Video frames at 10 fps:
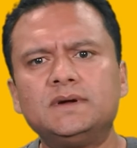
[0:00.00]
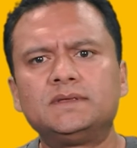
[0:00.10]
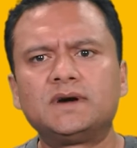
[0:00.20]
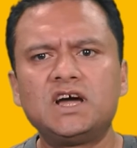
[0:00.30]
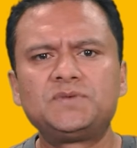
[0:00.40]

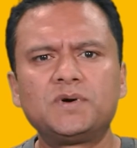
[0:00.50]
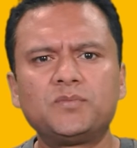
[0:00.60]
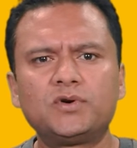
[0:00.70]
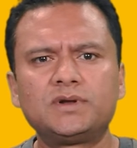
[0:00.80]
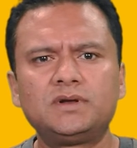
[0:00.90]
the iceberg
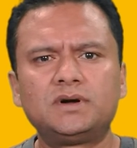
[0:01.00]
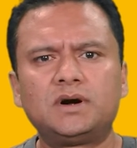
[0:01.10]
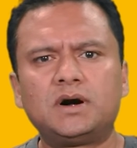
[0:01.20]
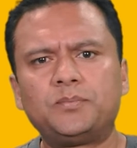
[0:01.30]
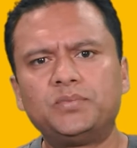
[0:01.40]
model
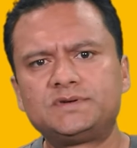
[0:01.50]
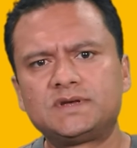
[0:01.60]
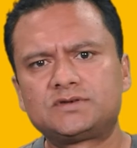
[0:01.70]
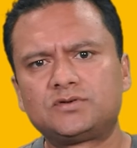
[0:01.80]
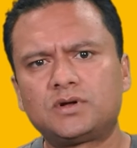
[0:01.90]

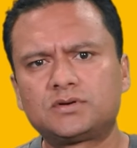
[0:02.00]
pushes us